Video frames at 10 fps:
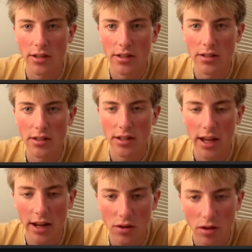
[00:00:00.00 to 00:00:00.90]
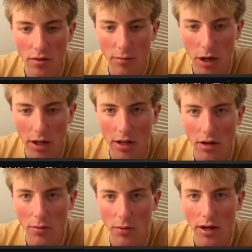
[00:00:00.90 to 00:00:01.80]
This is the candle of market
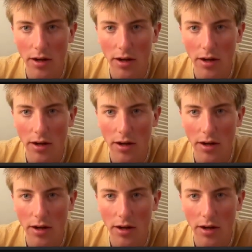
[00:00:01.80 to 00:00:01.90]
open.